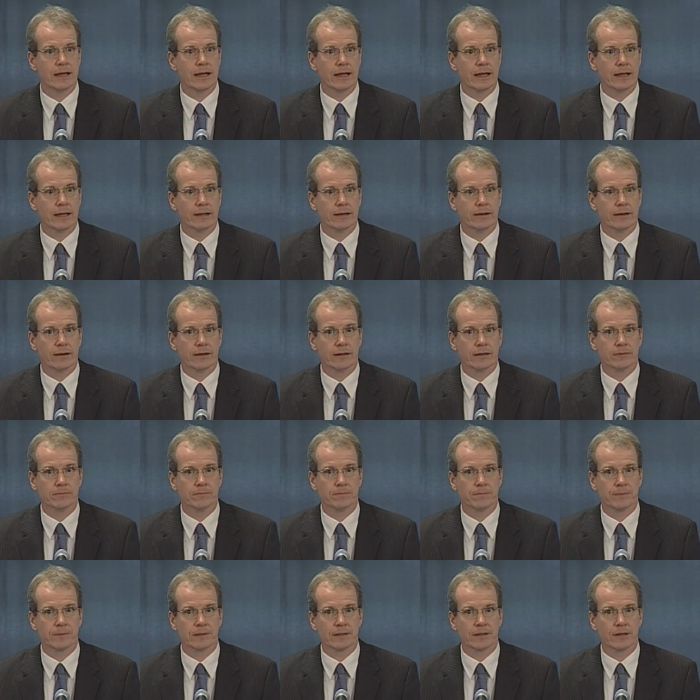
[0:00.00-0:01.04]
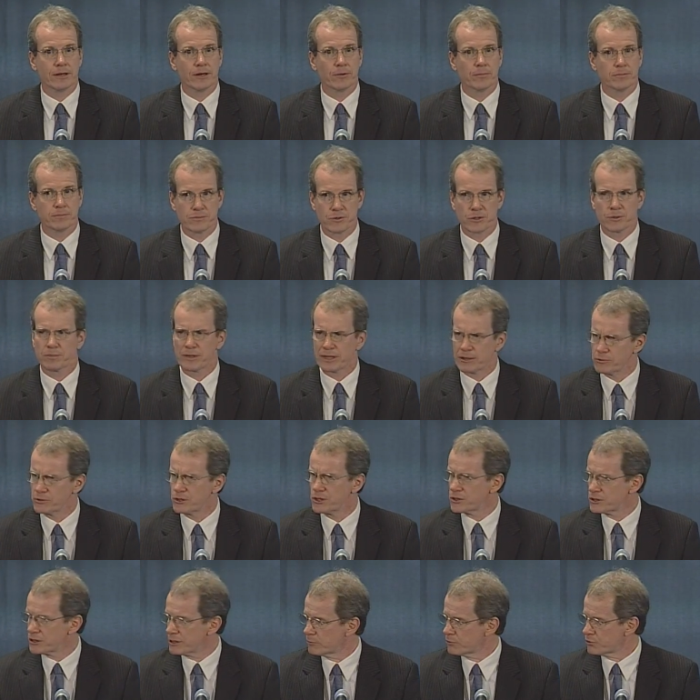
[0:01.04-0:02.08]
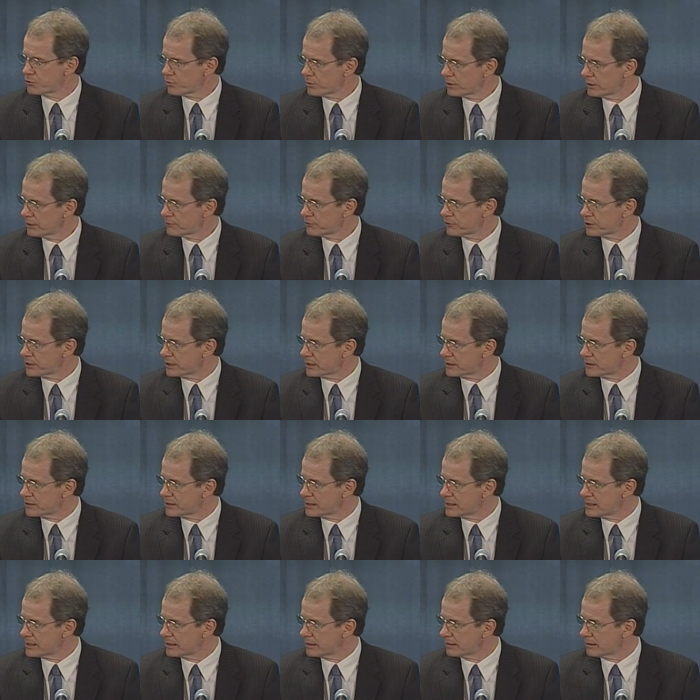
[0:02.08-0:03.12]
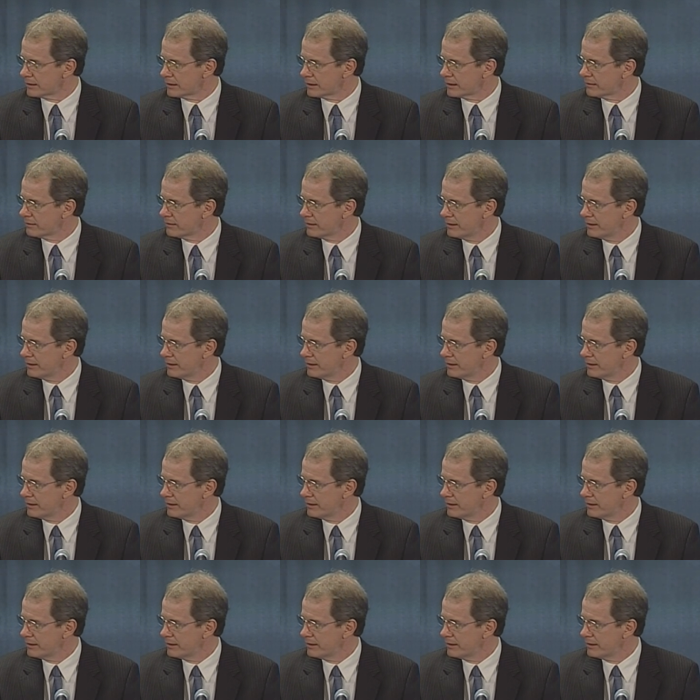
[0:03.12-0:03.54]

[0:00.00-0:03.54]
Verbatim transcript: And, uh, you know, so, but it was just, it was real interesting seeing, uh,